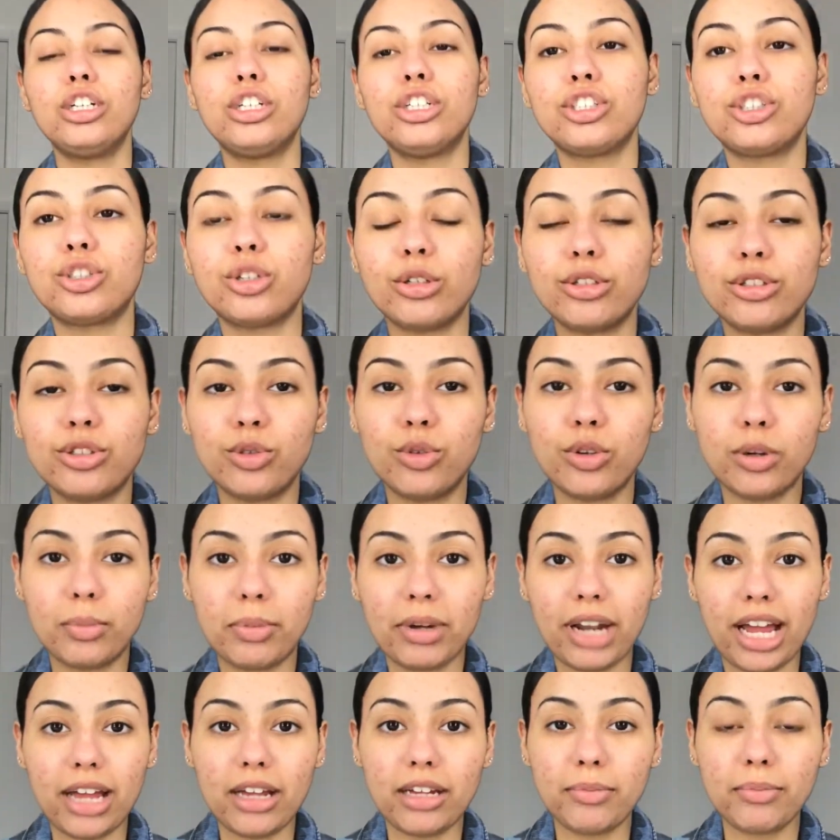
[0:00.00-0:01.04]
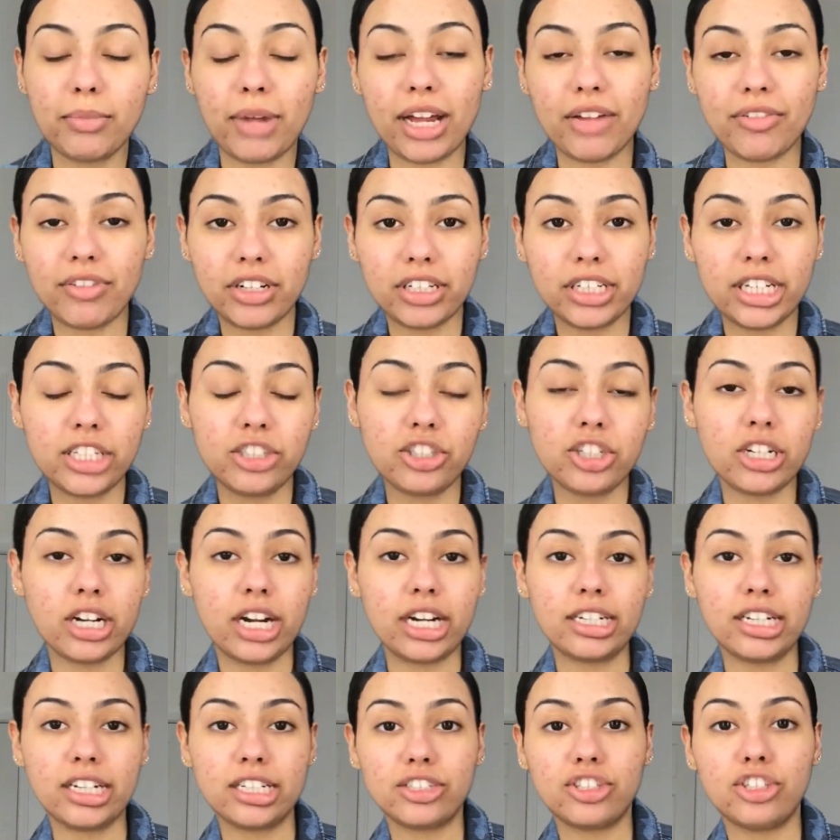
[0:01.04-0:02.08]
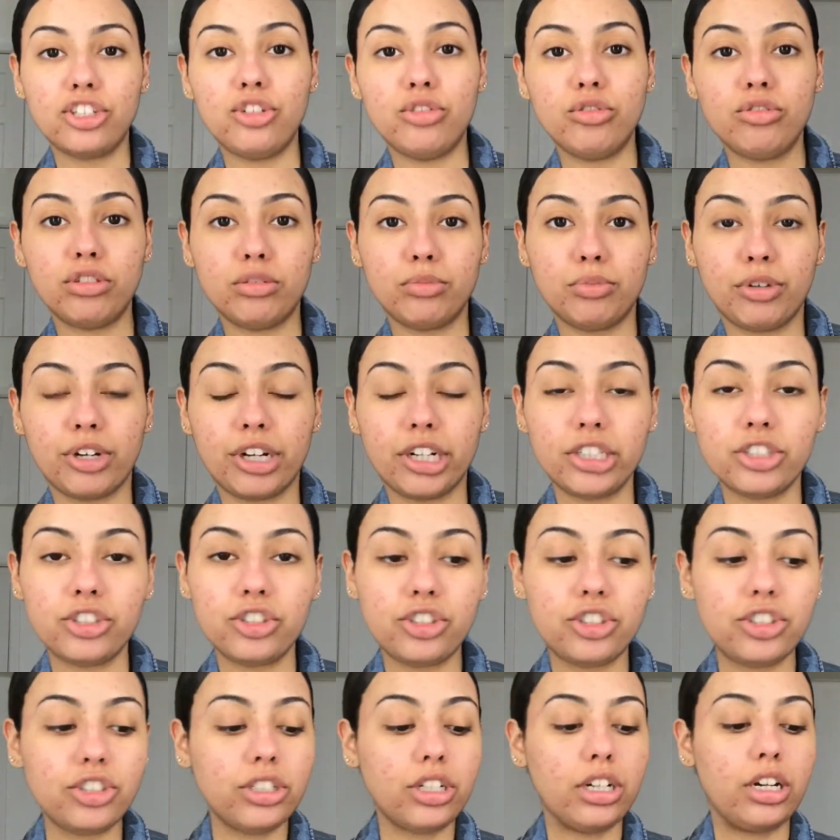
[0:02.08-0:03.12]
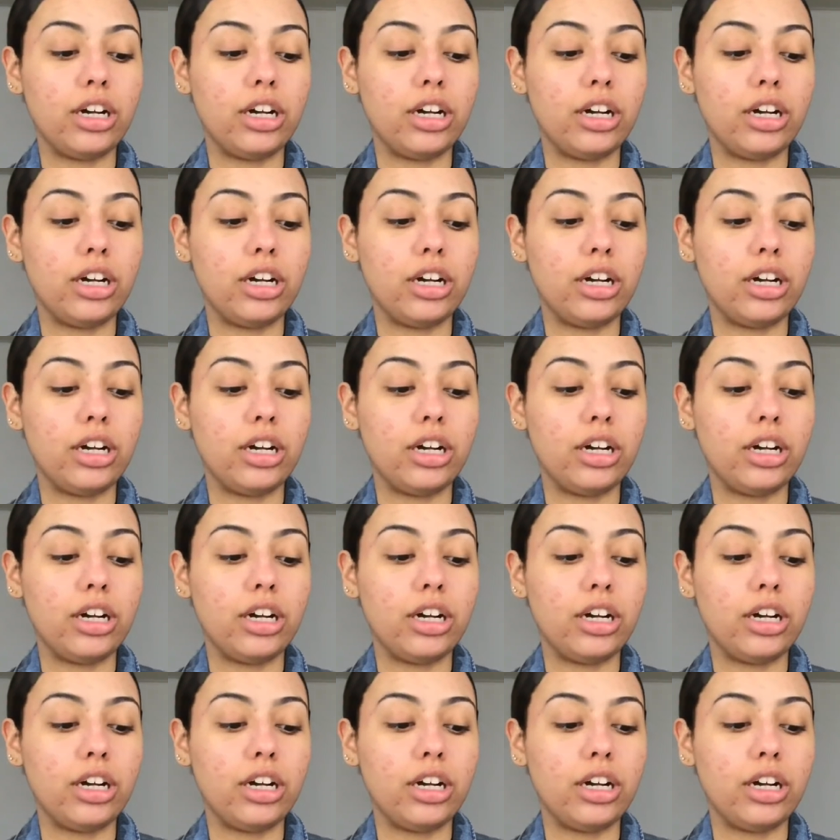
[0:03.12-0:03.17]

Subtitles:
So to apply my foundation, I like to use a brush.